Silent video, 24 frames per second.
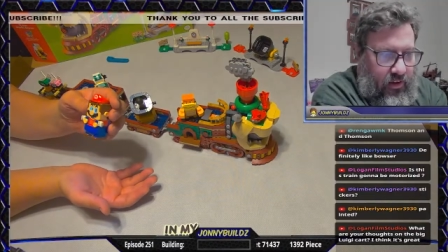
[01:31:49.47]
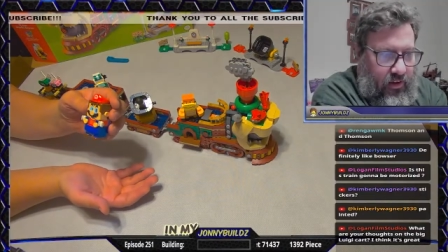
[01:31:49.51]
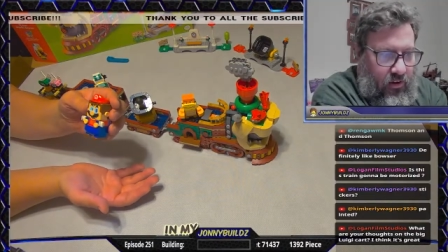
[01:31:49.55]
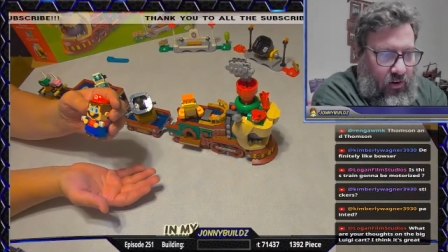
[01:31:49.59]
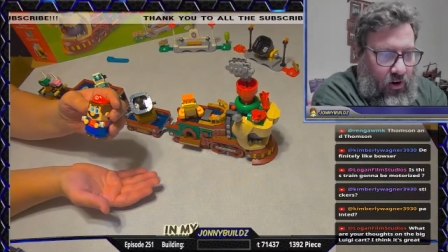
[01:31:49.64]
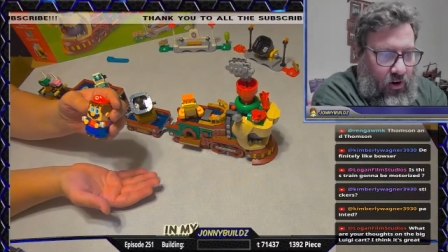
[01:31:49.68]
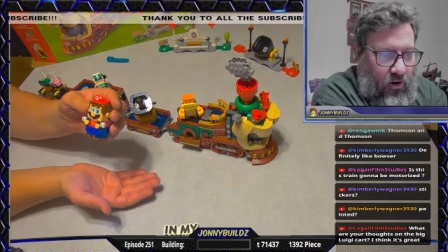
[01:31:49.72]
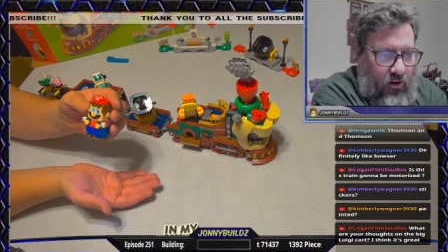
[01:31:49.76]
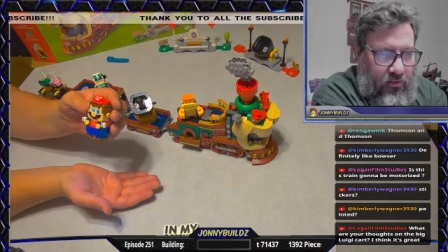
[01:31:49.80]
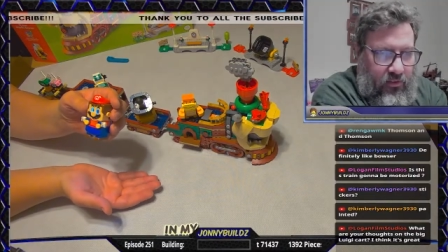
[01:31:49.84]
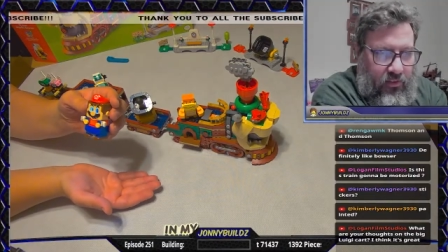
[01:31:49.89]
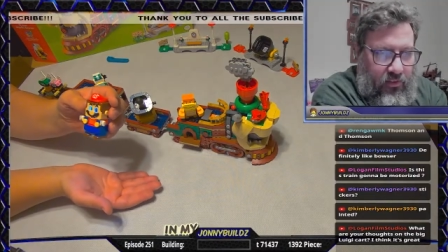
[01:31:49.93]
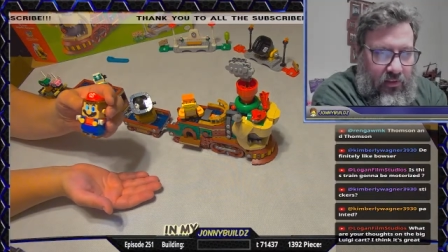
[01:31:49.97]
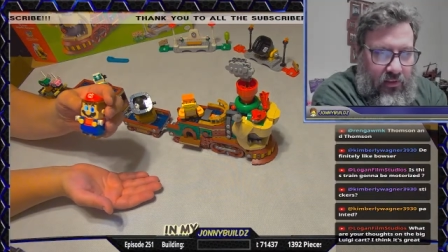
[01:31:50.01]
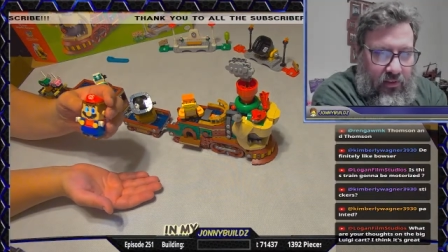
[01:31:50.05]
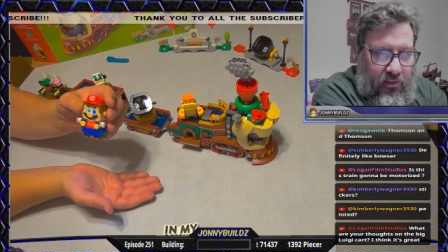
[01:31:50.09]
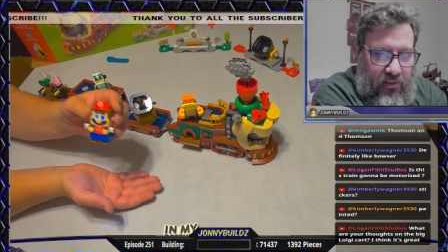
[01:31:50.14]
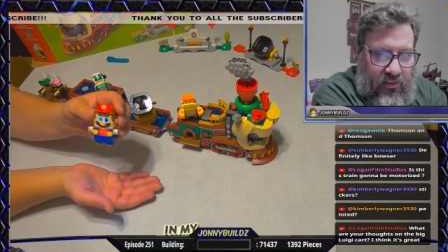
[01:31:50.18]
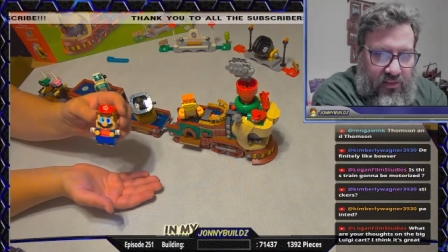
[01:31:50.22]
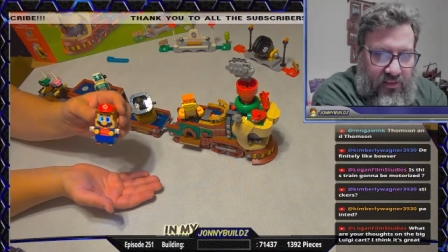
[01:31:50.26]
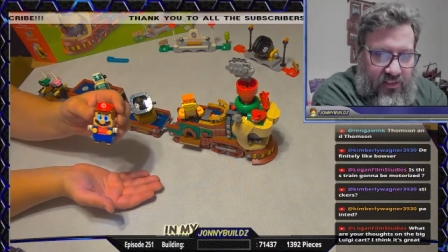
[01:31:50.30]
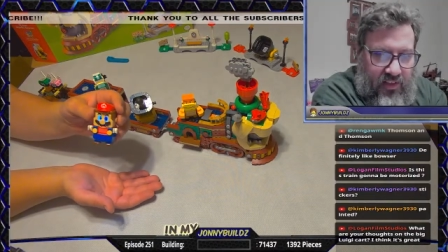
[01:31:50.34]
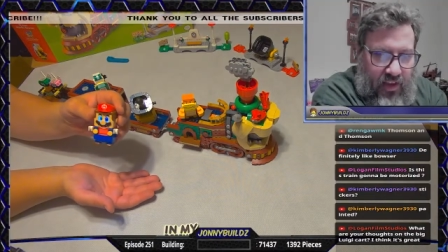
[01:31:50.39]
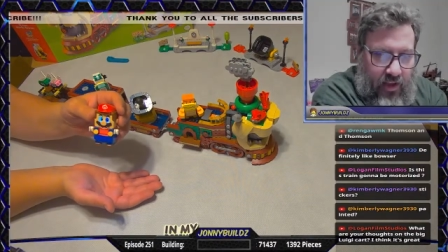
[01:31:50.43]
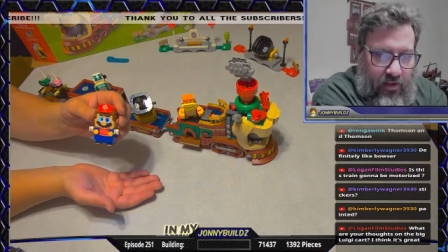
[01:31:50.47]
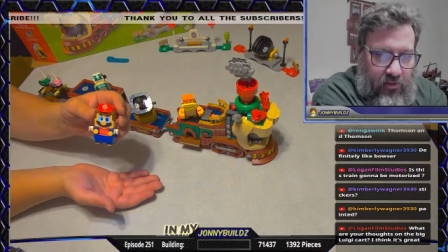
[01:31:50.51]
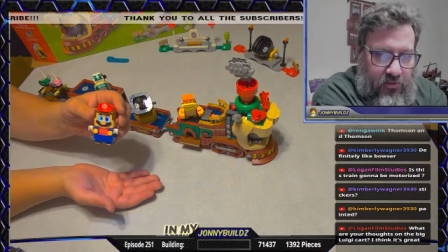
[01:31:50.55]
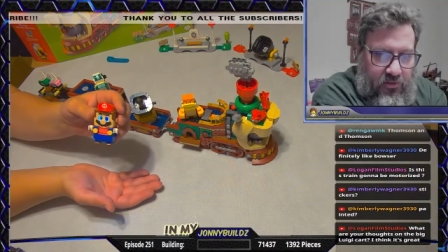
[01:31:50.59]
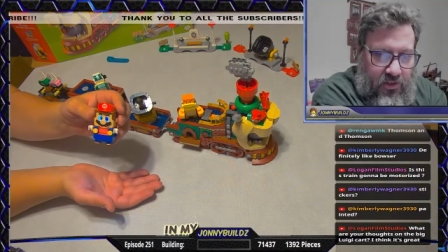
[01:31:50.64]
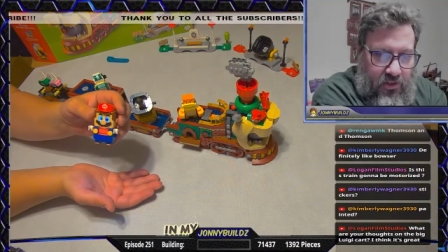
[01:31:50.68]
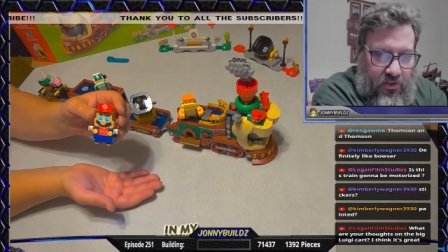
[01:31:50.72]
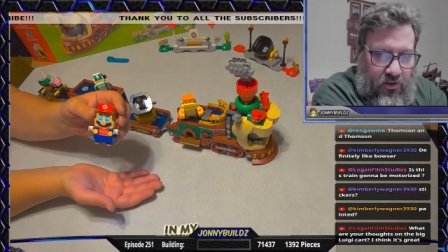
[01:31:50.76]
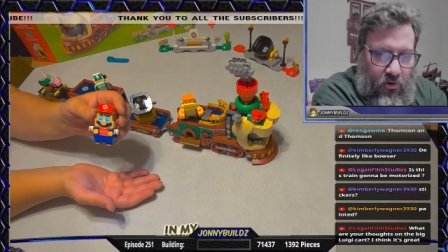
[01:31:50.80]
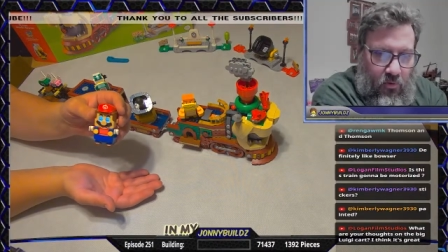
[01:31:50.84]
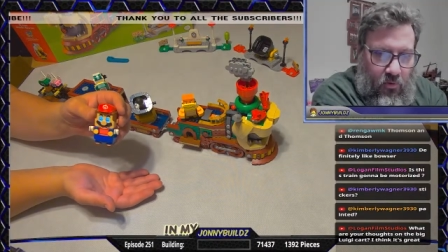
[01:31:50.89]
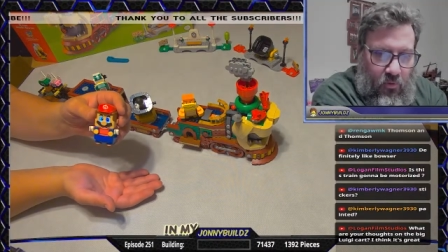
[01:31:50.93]
are the sounds that
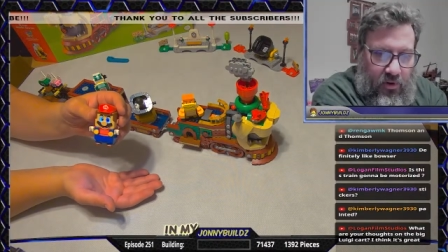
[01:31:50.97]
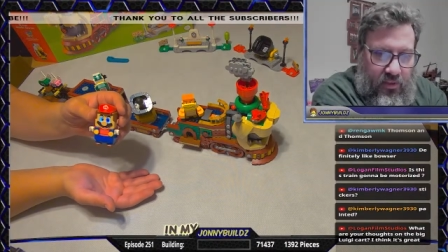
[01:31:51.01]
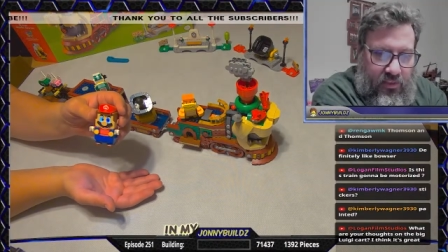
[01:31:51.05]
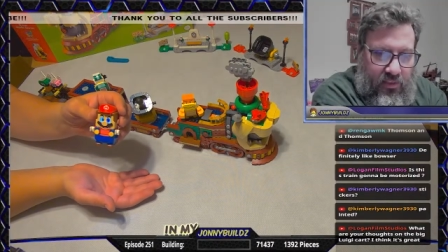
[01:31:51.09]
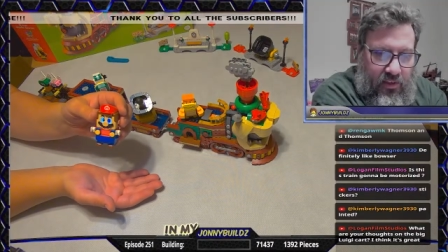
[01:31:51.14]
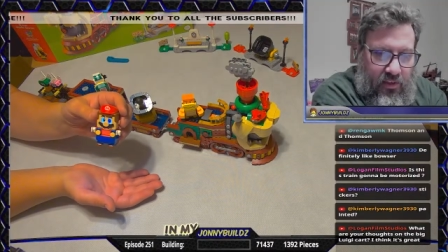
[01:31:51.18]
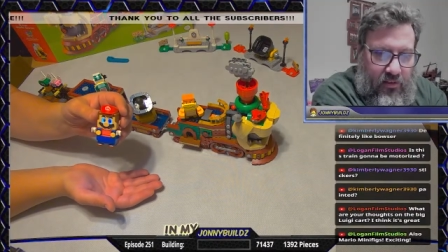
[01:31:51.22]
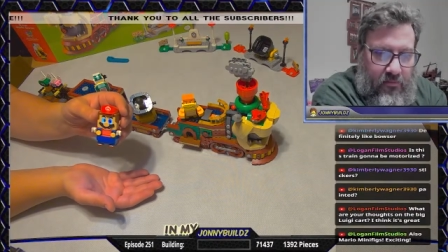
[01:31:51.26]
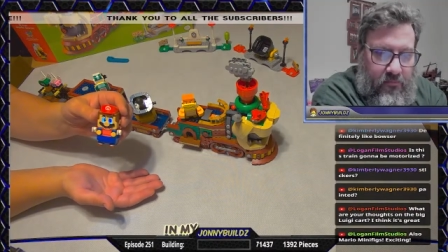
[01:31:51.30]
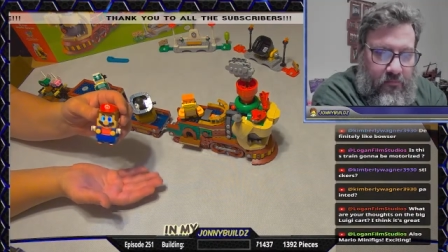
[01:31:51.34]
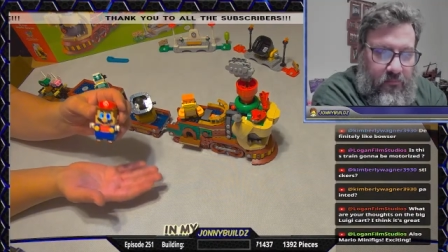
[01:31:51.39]
go with it